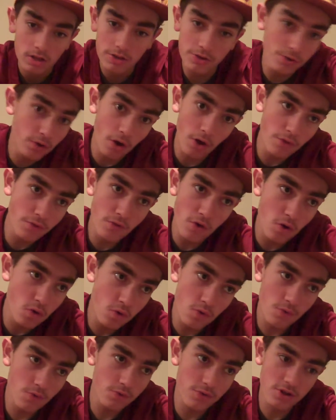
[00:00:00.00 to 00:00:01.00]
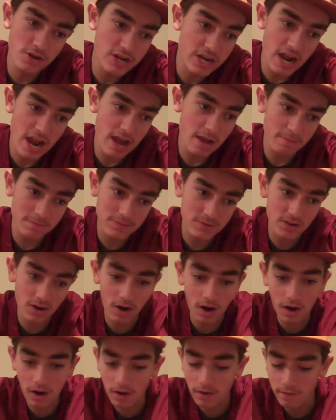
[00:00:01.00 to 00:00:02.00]
you all know who the champs
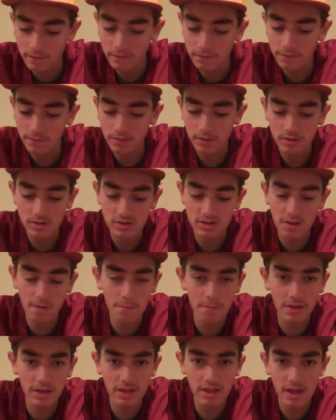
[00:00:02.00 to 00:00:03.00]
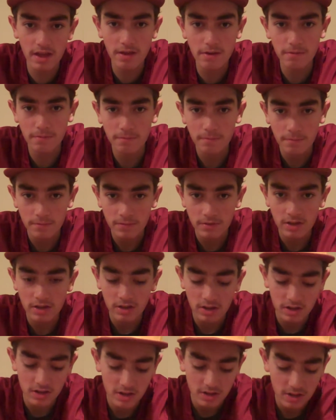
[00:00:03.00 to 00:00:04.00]
are, something like that.
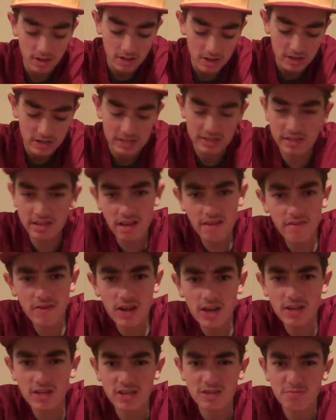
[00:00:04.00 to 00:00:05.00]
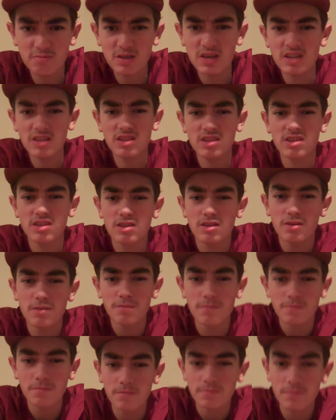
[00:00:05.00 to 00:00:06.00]
Stephen A. Smith,
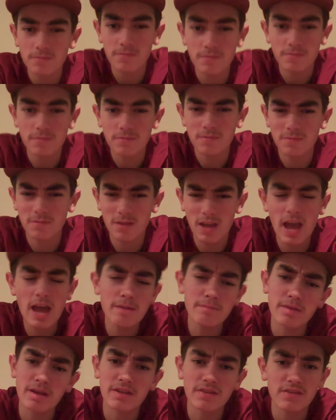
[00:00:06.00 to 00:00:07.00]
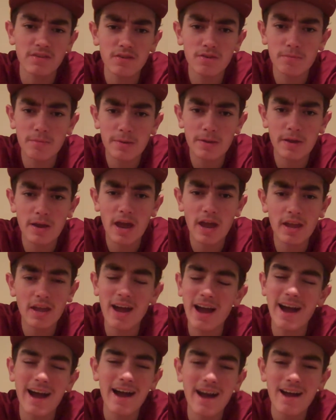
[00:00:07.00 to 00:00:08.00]
amen to you, man.
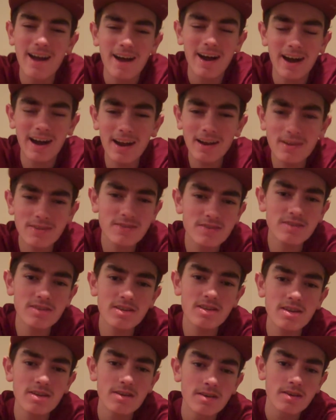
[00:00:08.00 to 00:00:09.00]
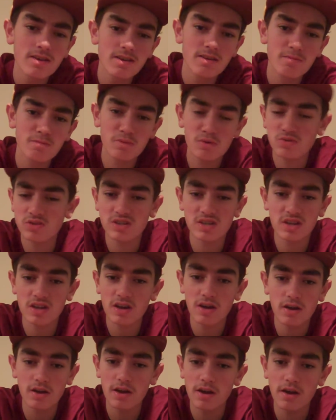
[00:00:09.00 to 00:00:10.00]
I honestly, most
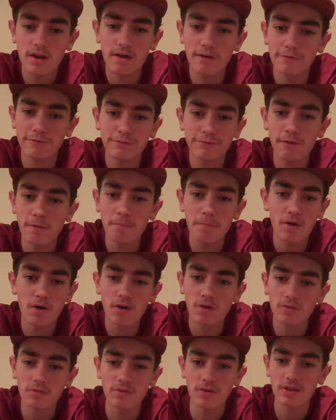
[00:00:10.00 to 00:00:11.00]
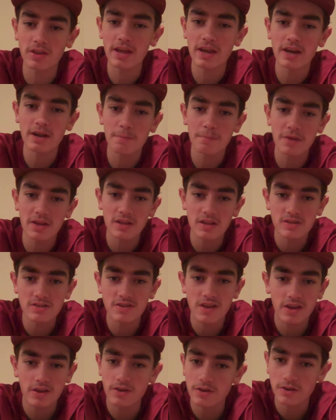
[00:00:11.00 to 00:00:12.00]
of football-related
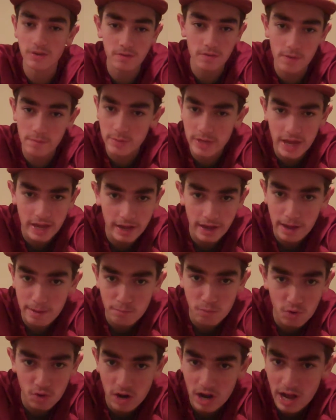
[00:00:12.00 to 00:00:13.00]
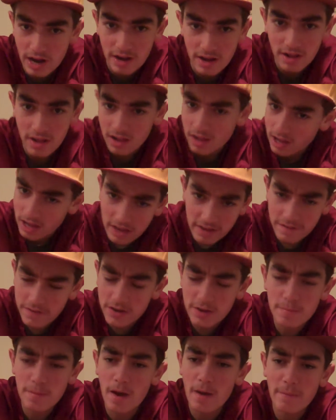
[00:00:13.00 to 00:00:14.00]
opinions, I couldn't agree with that guy more on.
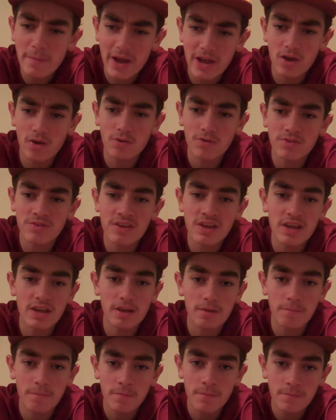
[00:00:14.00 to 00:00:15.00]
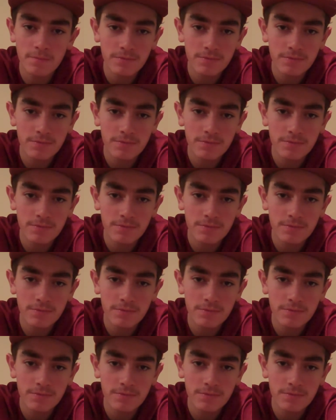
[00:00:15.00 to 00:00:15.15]
Even about my own team.